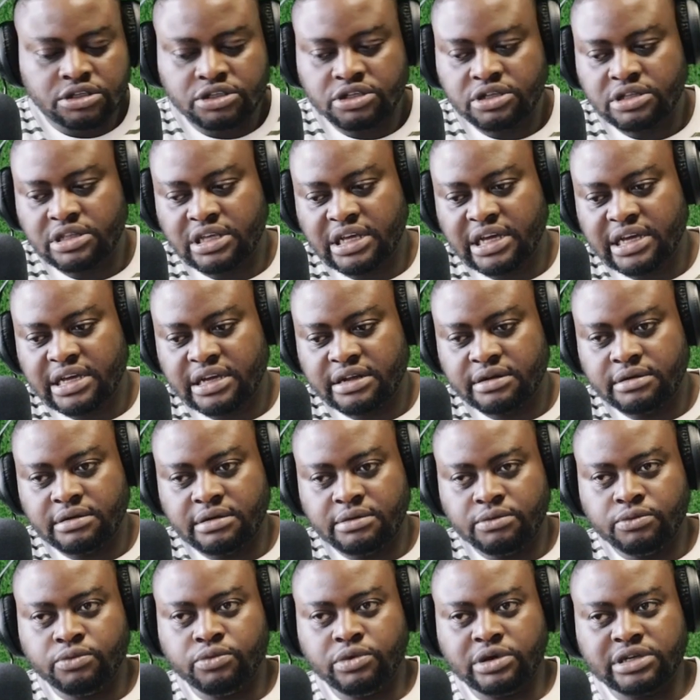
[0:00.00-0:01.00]
Do you think
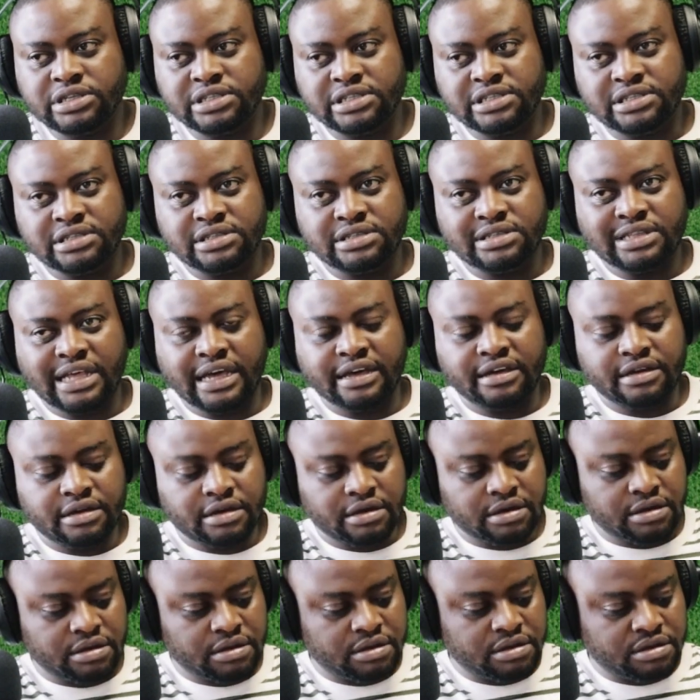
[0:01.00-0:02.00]
it was like
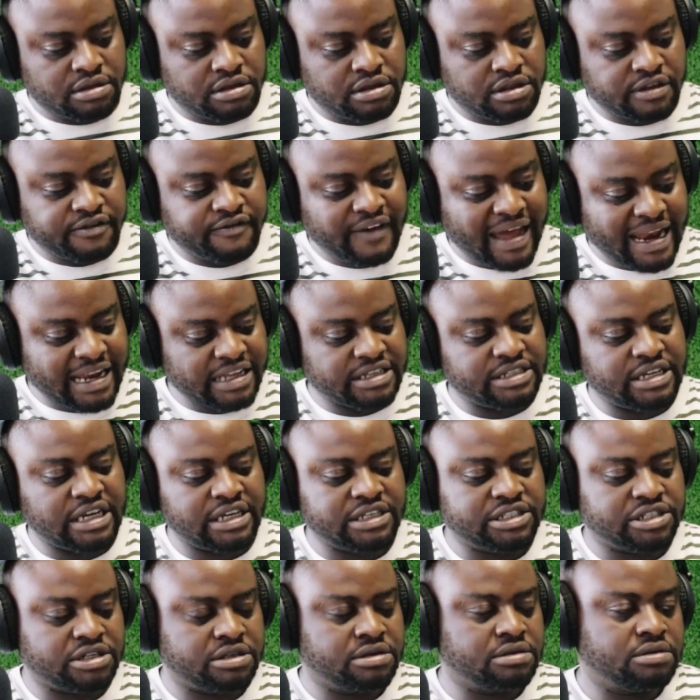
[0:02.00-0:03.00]
the
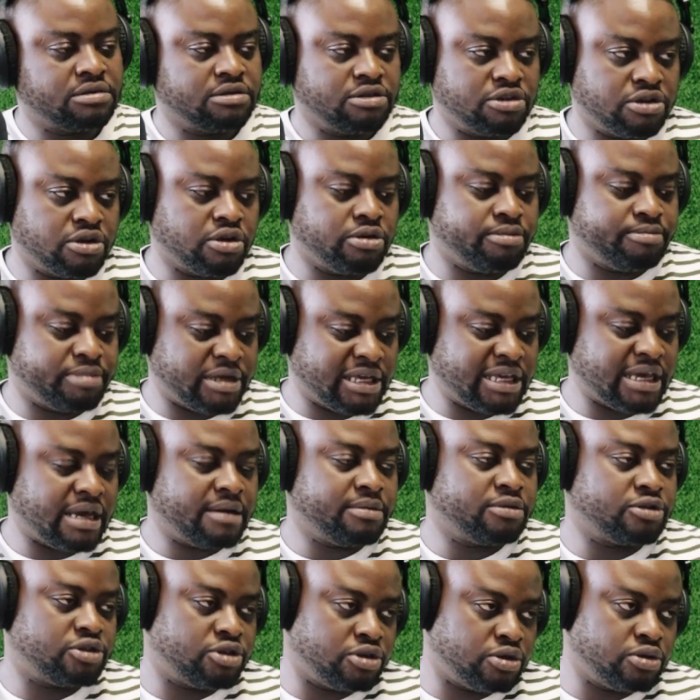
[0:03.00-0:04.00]
validation, you know, being
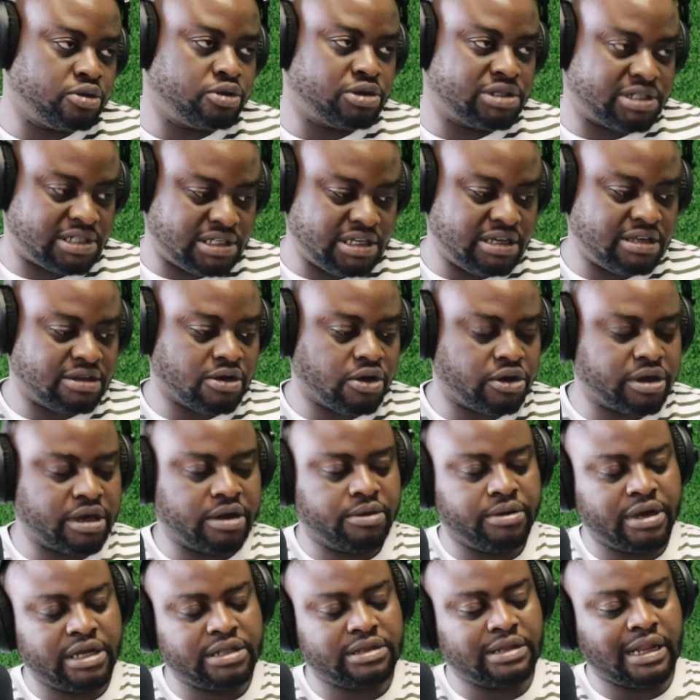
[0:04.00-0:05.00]
able to see, okay,
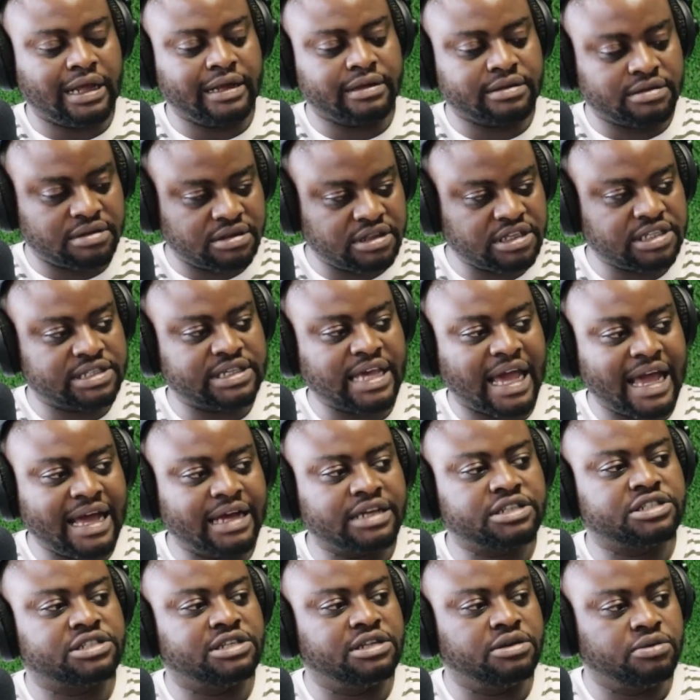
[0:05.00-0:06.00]
wait, like this
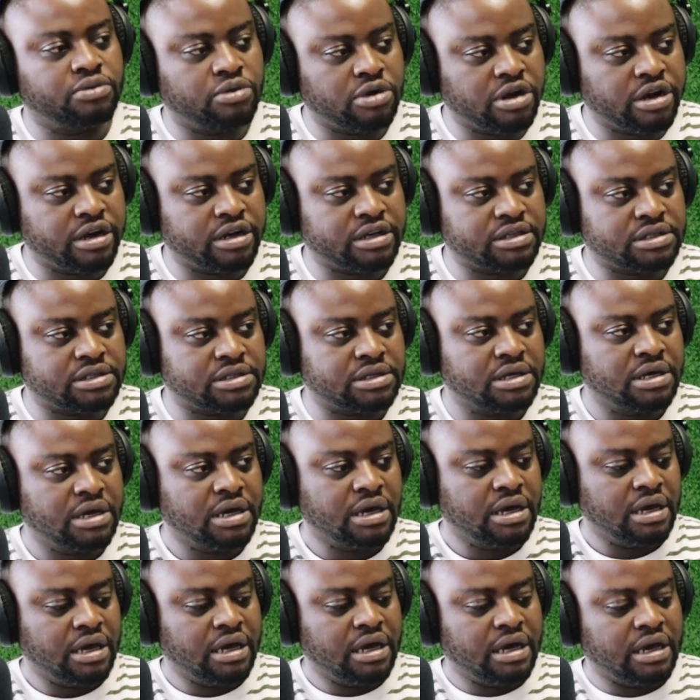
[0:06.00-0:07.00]
actually works.
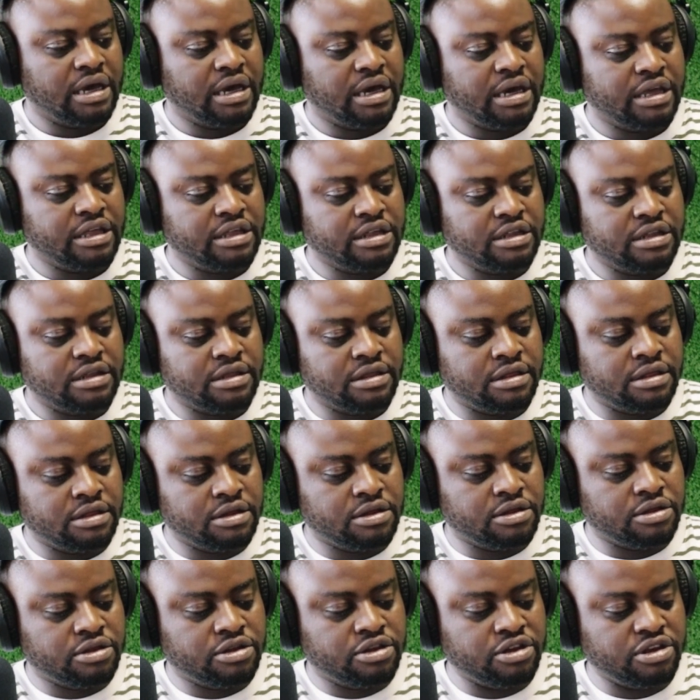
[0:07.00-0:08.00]

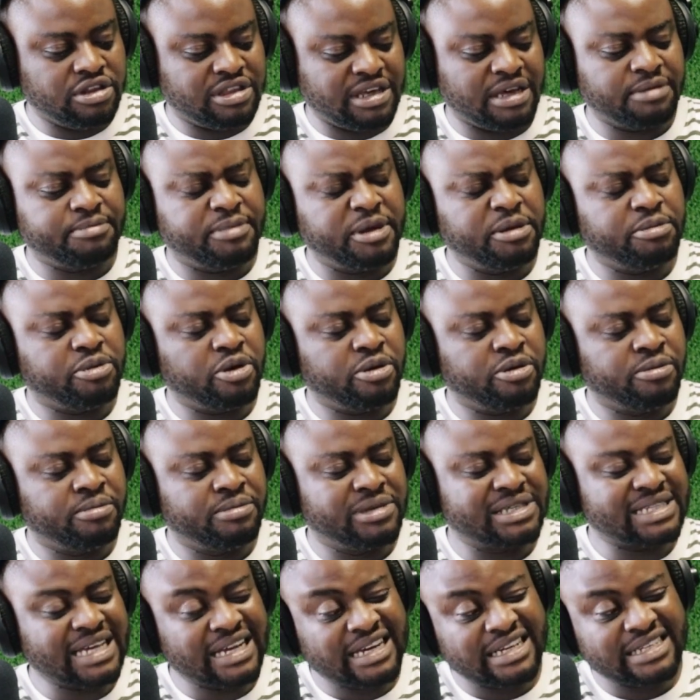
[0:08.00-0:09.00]
Do you think people
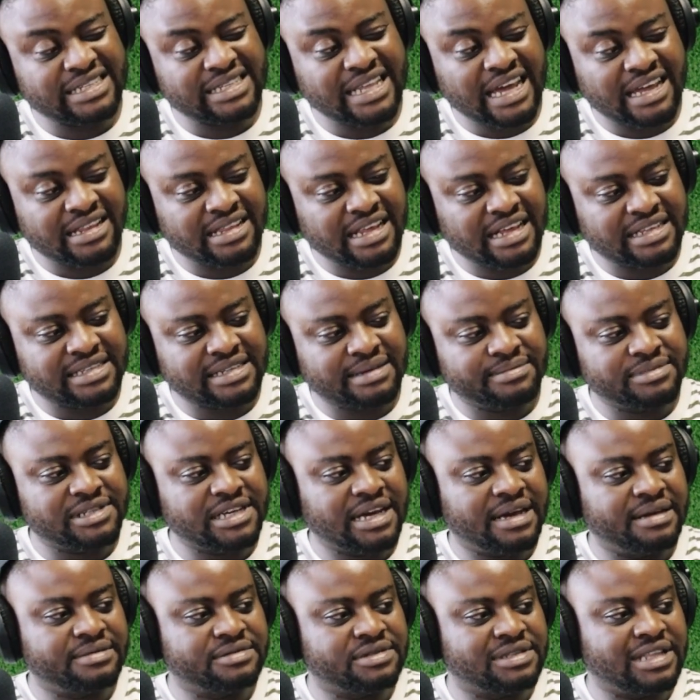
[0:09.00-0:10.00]
misunderstand that
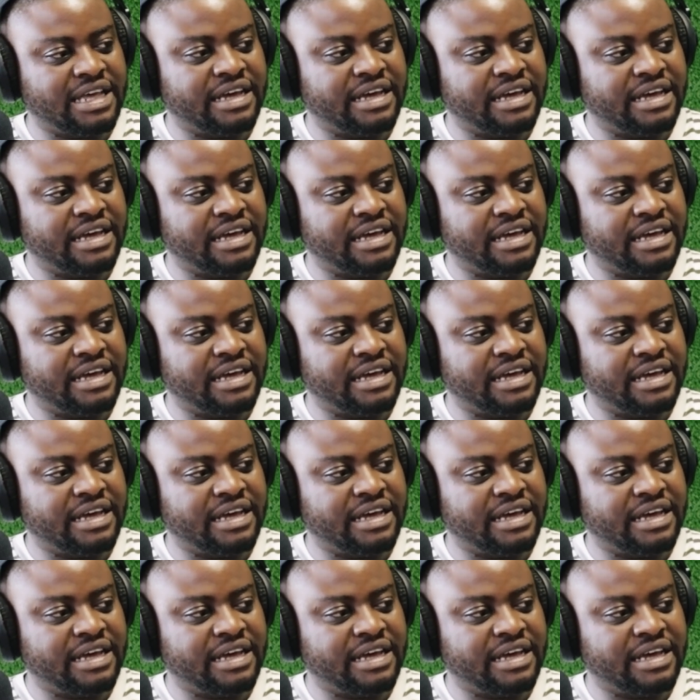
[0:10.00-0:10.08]
sometimes?